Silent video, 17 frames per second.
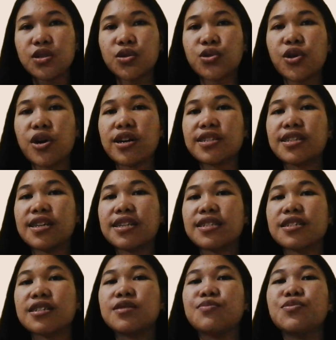
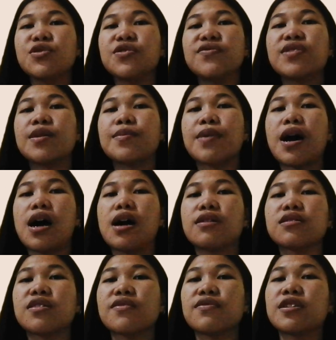choices can move them
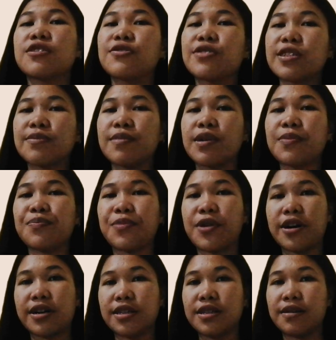out of the treatment
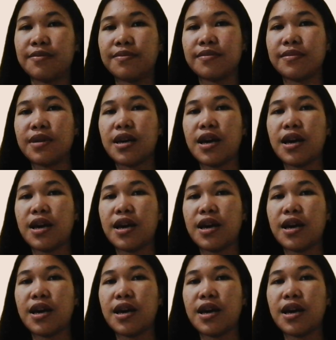paradigm,